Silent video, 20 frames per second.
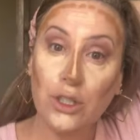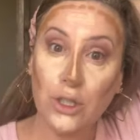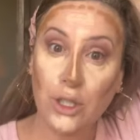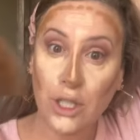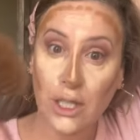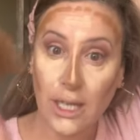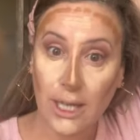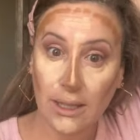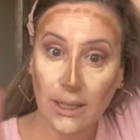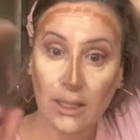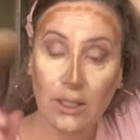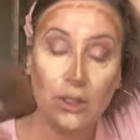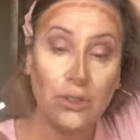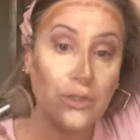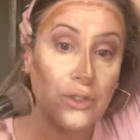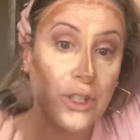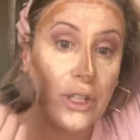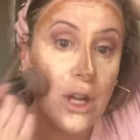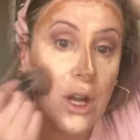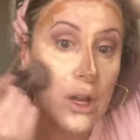You could get this
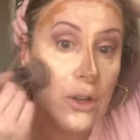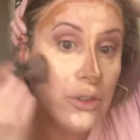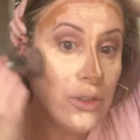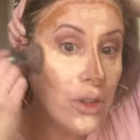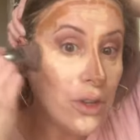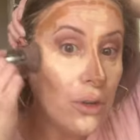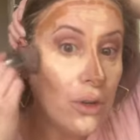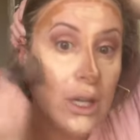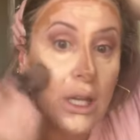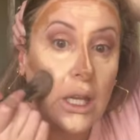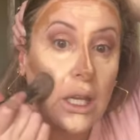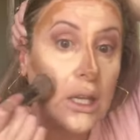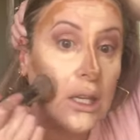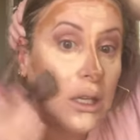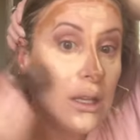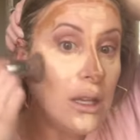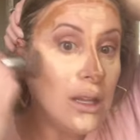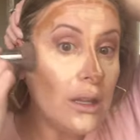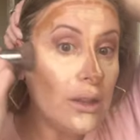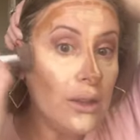free also
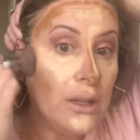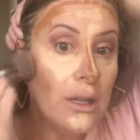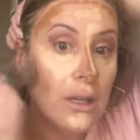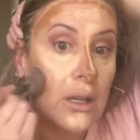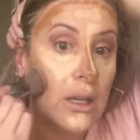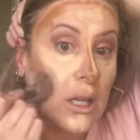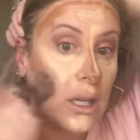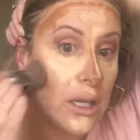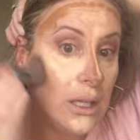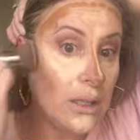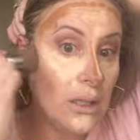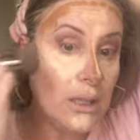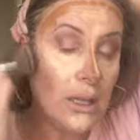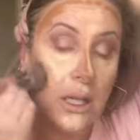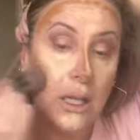in the kit,